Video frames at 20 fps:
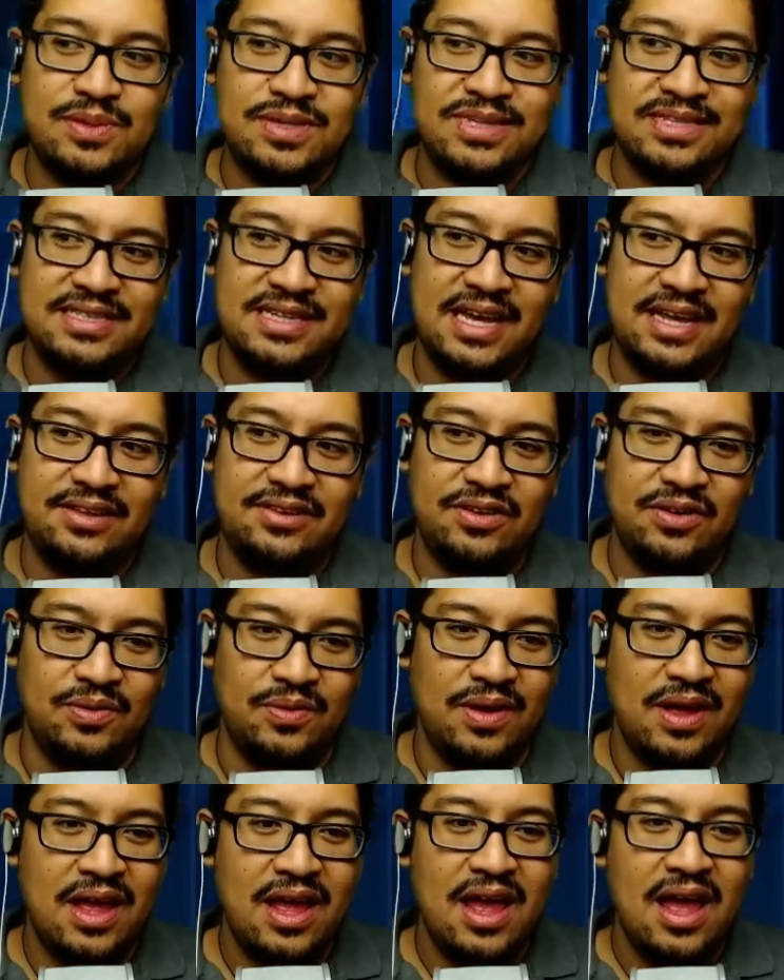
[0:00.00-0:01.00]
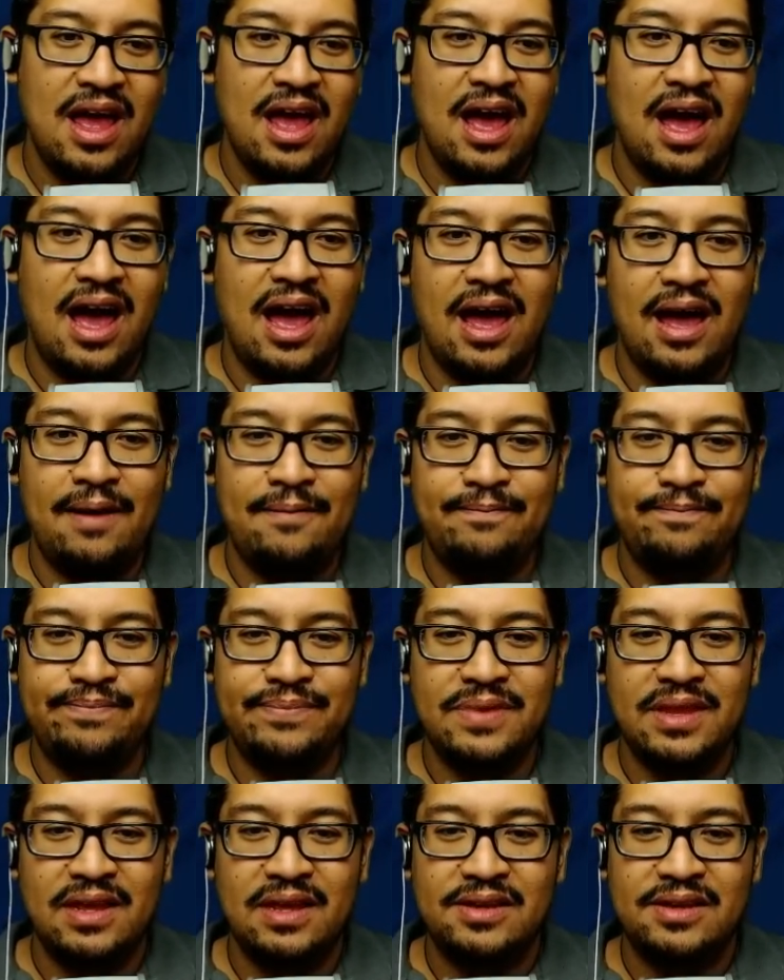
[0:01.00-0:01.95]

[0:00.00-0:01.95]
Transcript: to say too. Um,